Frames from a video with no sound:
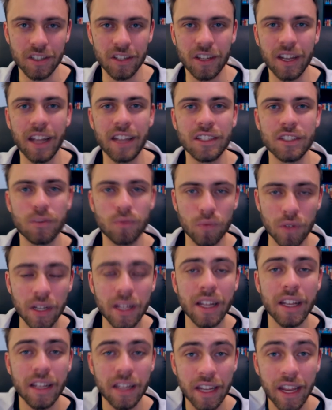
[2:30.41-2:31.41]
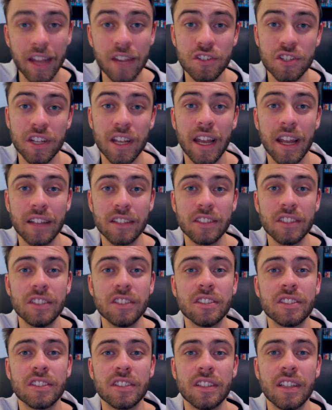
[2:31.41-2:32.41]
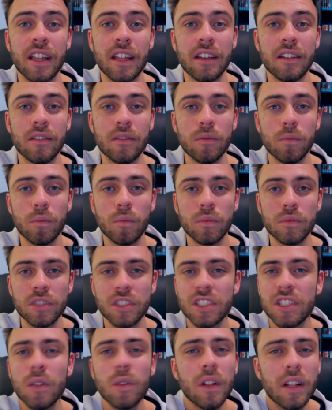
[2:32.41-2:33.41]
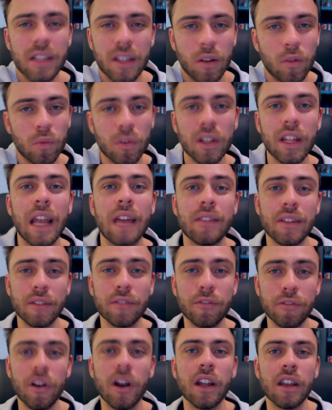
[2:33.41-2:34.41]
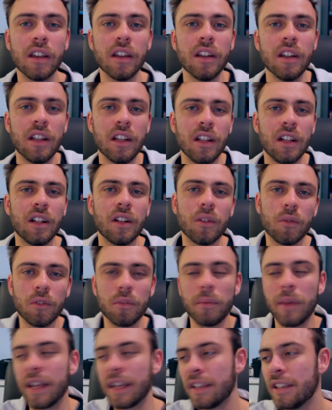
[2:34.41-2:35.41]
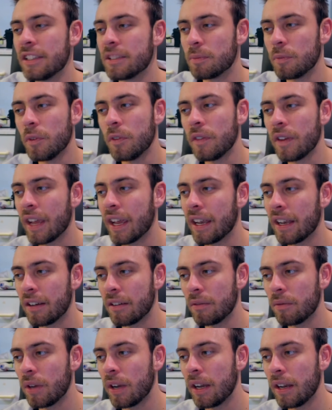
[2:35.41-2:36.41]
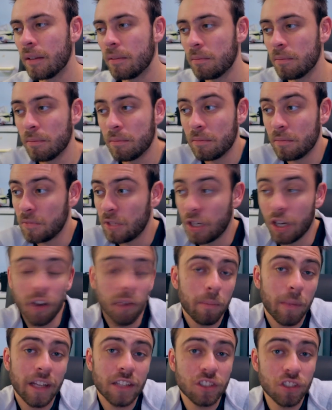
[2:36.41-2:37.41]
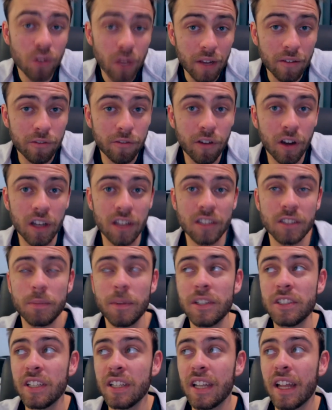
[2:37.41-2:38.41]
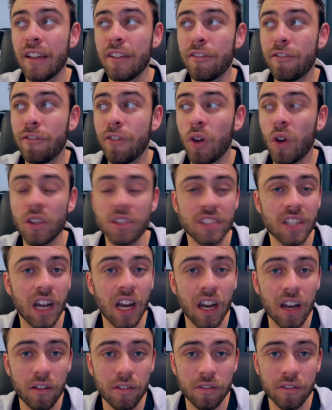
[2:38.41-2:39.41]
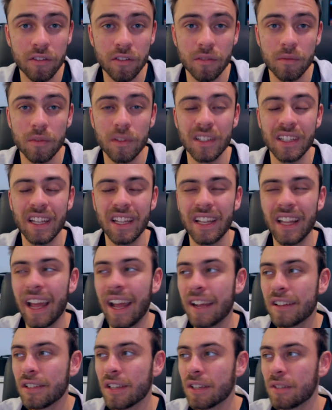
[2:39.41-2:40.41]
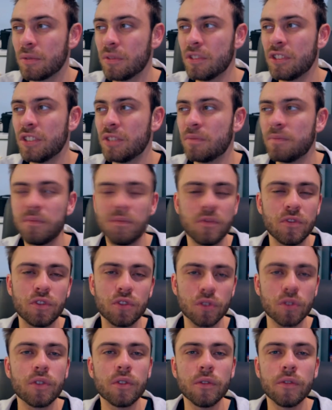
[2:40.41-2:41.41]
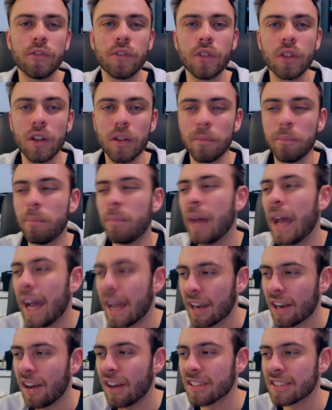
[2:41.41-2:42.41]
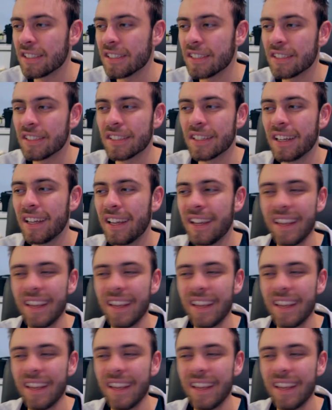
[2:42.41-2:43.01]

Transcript: Okay, just really engaging actors that just look like they're really having fun with making this movie, and it and it you know it makes you have fun, especially in that first half. They act like just true full on badasses.